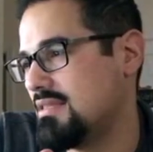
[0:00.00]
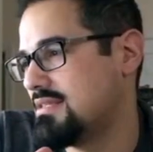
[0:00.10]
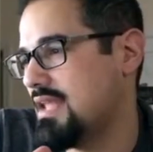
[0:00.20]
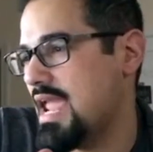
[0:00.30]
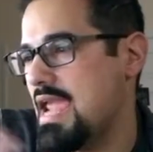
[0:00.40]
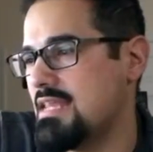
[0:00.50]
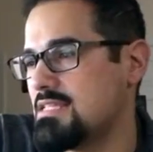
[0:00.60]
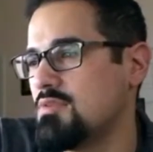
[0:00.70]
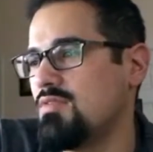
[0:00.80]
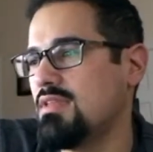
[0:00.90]
an 80s
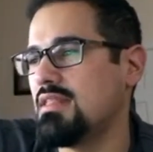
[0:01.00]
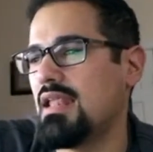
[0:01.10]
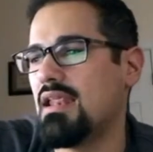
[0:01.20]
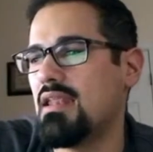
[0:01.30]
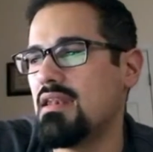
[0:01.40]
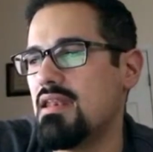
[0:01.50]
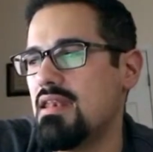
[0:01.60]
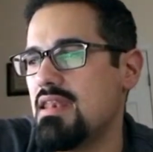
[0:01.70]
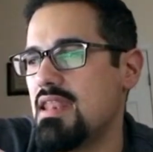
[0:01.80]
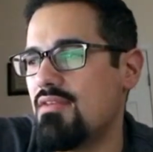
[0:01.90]
movie that I
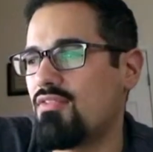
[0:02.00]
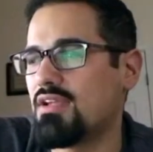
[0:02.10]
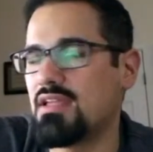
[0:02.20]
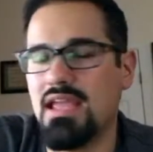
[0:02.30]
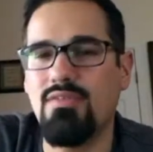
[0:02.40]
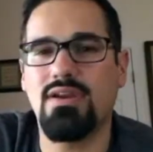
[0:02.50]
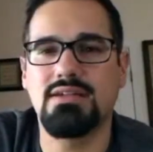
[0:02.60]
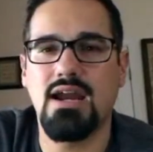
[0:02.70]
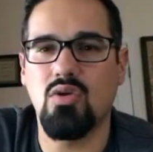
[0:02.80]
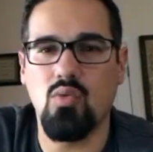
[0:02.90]
never get
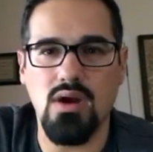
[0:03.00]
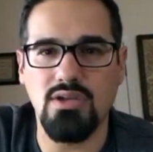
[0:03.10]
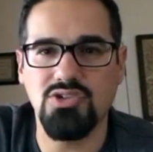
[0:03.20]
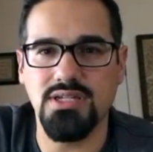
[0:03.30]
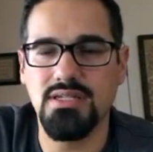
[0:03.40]
tired of watching.